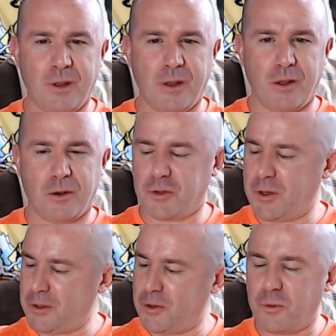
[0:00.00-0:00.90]
there's only
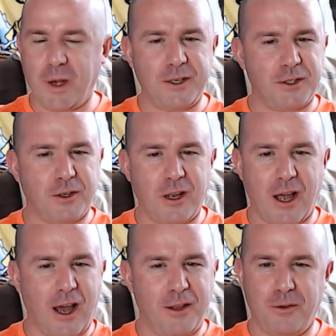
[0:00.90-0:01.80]
a little ways
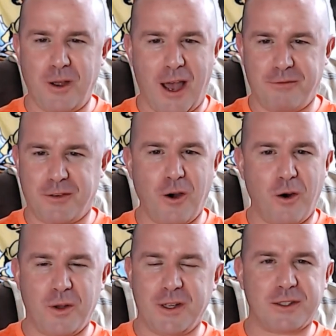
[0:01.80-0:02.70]
you have to
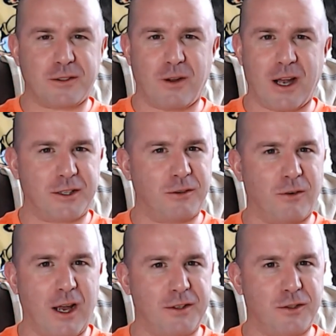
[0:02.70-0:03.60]
go in this direction,
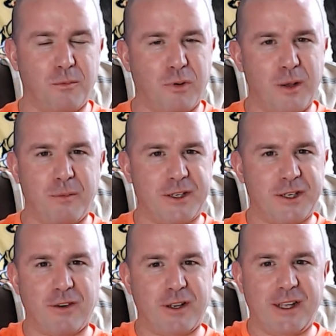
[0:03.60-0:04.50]
right? So pretty much
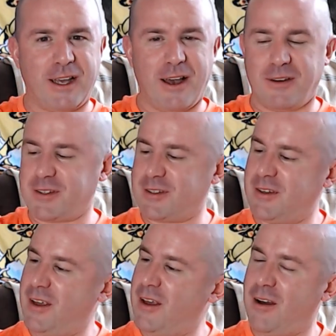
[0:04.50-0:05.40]
everything else,
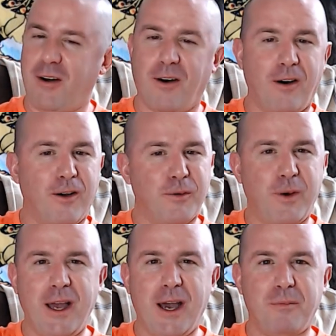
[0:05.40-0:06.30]
all the
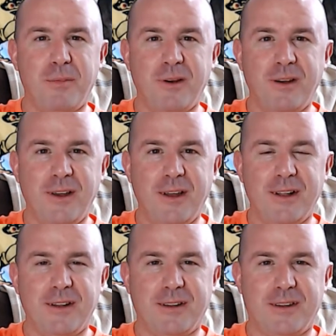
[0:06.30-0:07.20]
way up,
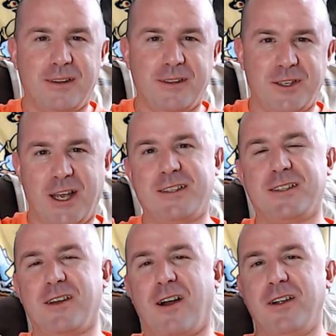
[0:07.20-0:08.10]

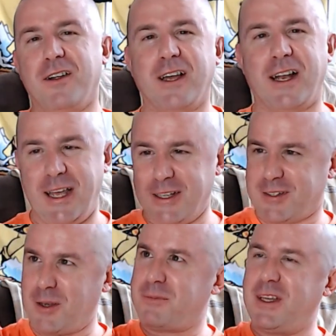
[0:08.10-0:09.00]
chances are you're going to hit
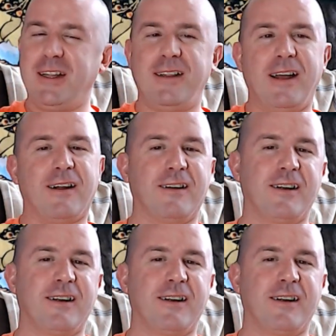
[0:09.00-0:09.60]
something in there,